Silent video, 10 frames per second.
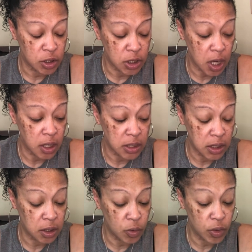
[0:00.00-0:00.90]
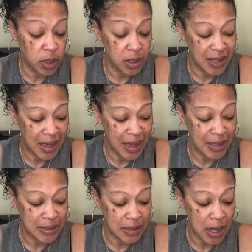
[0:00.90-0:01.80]
ta- dealing with
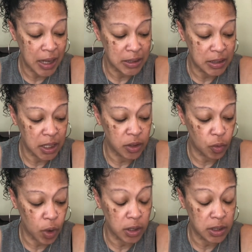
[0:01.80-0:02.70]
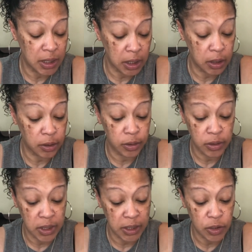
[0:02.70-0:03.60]
has not done the work to heal.
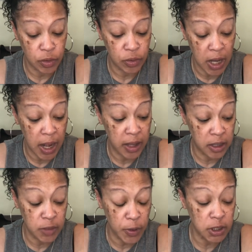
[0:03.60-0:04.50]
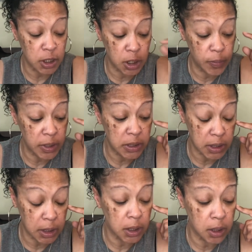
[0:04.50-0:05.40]
They do not. This person could be
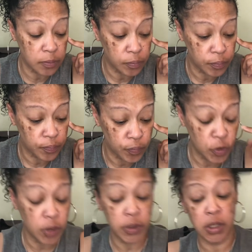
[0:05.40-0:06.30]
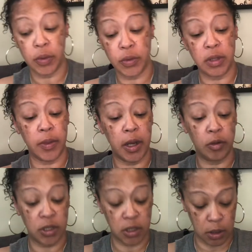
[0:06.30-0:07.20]
sick. You could be dealing with somebody
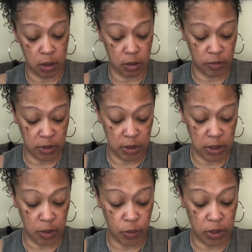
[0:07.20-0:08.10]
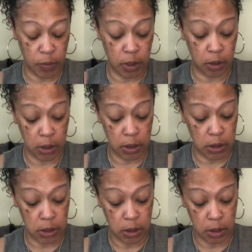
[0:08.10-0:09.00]
who's dealing with some illness.